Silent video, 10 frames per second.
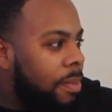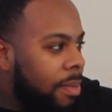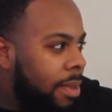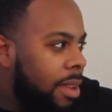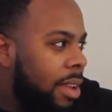
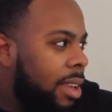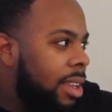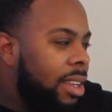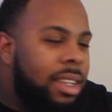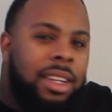
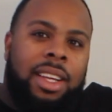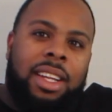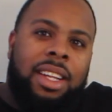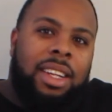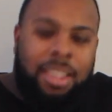
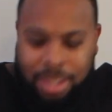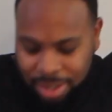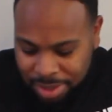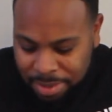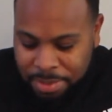
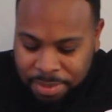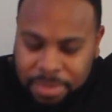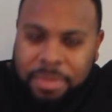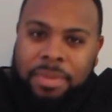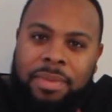
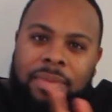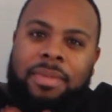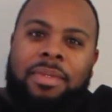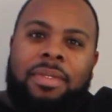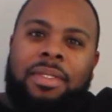
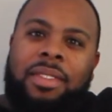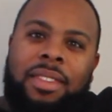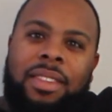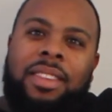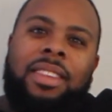
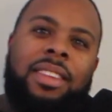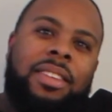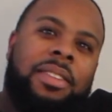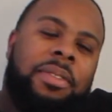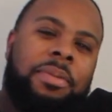
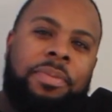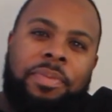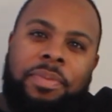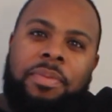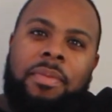
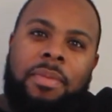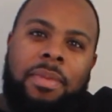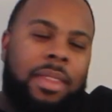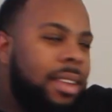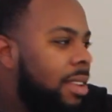
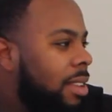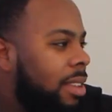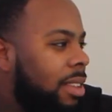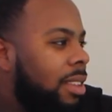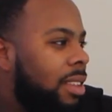
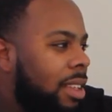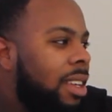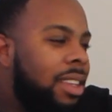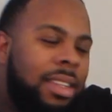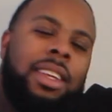(silent)